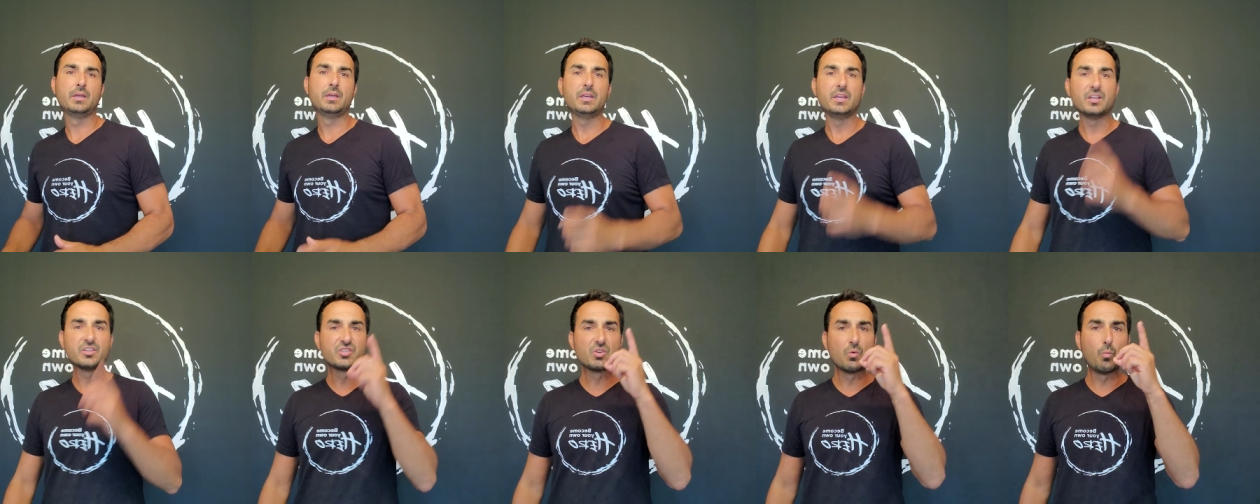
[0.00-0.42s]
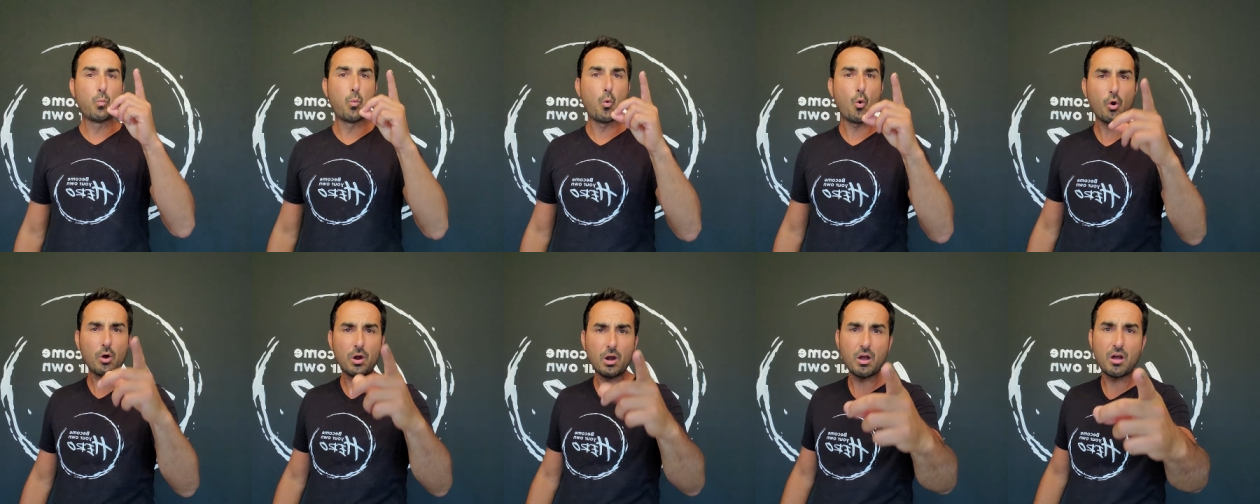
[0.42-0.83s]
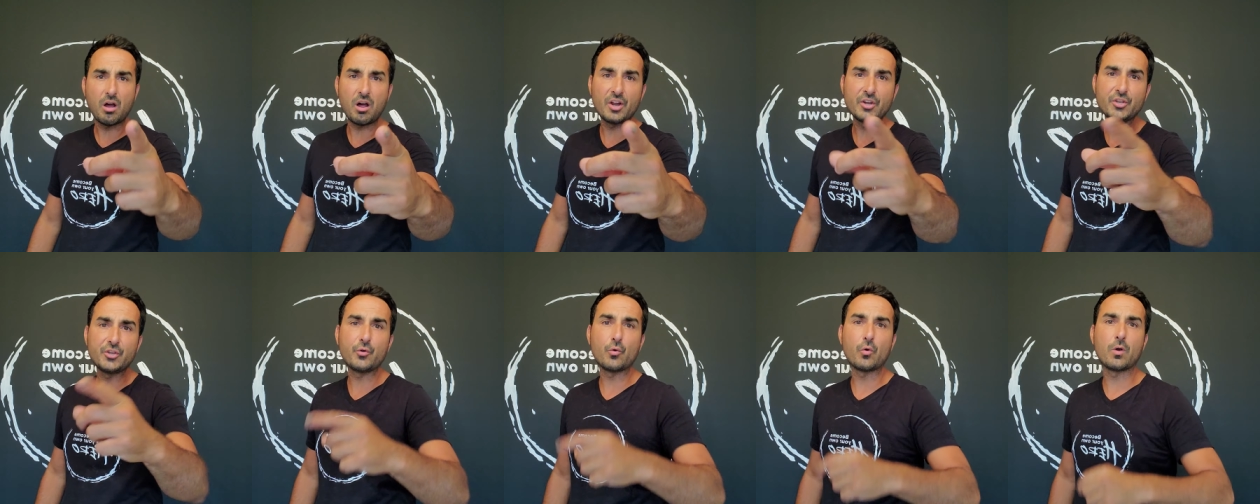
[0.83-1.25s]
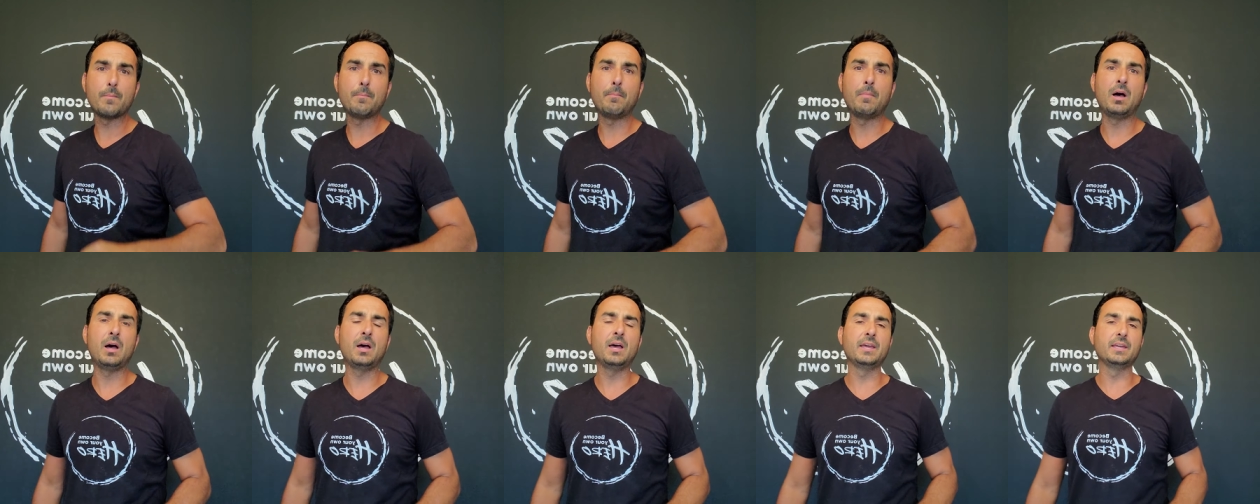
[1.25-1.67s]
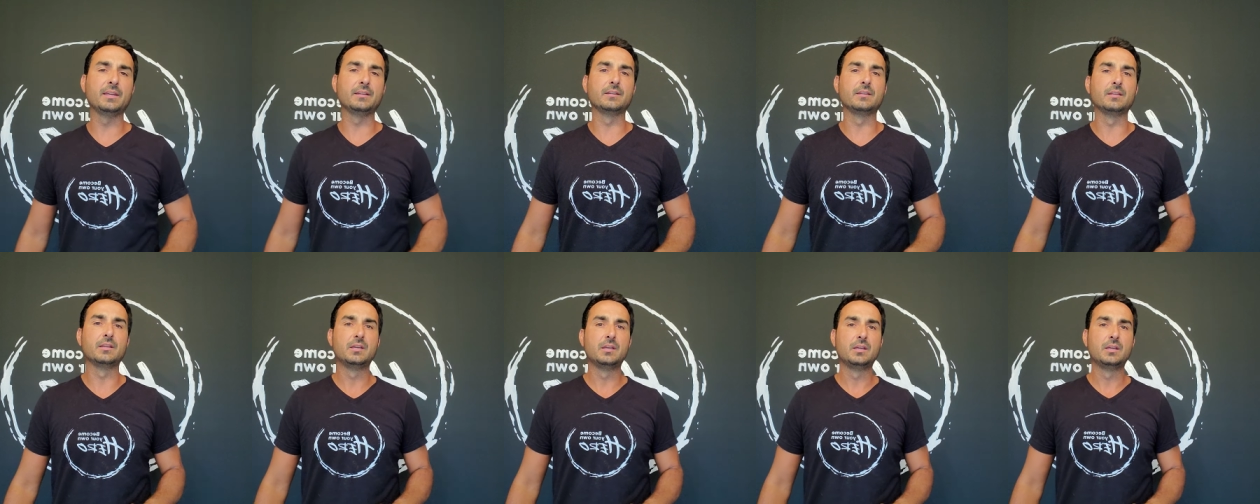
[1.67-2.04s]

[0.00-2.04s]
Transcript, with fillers: It's a war on your mind.